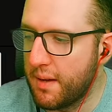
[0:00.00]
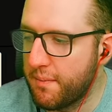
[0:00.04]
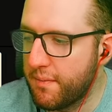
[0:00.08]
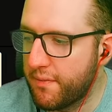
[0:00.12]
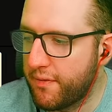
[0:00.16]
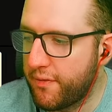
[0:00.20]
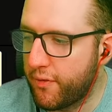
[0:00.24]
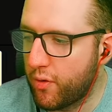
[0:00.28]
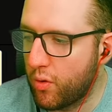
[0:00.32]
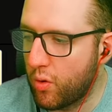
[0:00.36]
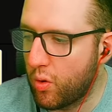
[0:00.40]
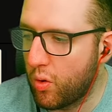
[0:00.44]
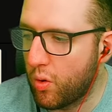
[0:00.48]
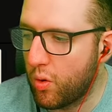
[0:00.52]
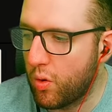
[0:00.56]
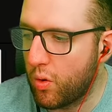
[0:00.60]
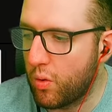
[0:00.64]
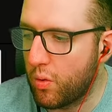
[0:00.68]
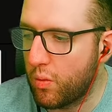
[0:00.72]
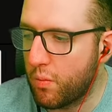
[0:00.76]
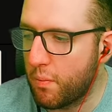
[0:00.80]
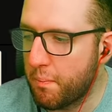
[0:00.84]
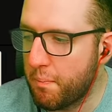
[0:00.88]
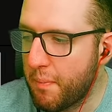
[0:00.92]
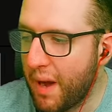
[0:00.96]

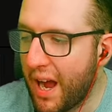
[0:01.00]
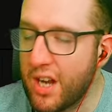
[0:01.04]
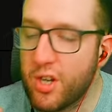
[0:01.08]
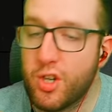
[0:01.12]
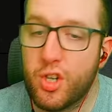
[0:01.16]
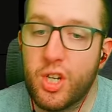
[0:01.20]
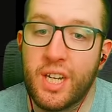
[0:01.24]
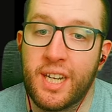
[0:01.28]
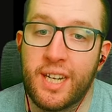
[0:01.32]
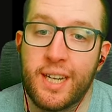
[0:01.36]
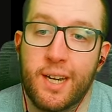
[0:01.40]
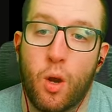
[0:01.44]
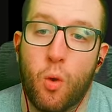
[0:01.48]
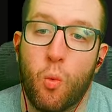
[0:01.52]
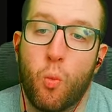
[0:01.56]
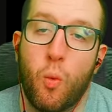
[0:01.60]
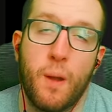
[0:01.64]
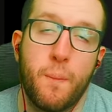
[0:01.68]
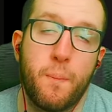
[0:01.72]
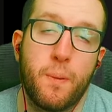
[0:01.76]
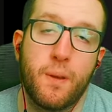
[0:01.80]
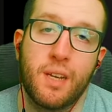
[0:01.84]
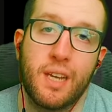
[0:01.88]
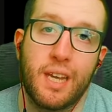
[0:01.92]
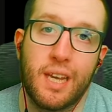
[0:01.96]
for matching a
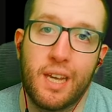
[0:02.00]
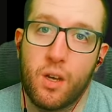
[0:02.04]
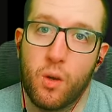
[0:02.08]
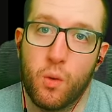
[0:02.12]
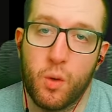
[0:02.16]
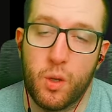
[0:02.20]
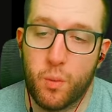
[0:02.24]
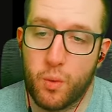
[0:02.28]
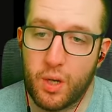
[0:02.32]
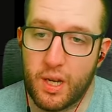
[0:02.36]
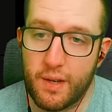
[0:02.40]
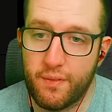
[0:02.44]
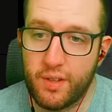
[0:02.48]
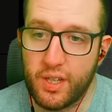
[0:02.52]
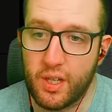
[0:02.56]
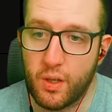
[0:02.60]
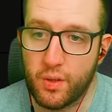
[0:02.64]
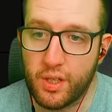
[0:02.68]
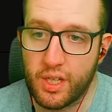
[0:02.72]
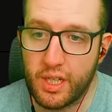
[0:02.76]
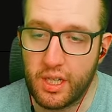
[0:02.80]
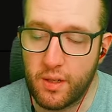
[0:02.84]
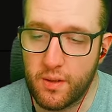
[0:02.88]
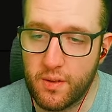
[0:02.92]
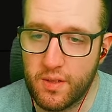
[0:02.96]
weapon kill with whatever you're
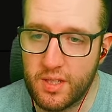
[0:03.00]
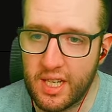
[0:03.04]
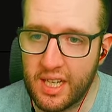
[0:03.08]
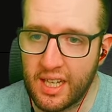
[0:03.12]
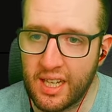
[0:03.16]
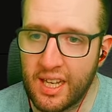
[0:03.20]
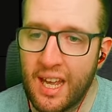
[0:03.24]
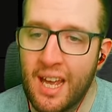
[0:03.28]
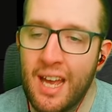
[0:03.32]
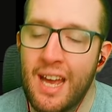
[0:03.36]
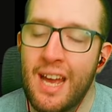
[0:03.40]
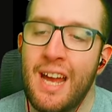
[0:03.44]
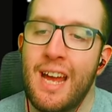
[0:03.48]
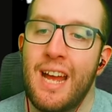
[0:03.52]
using.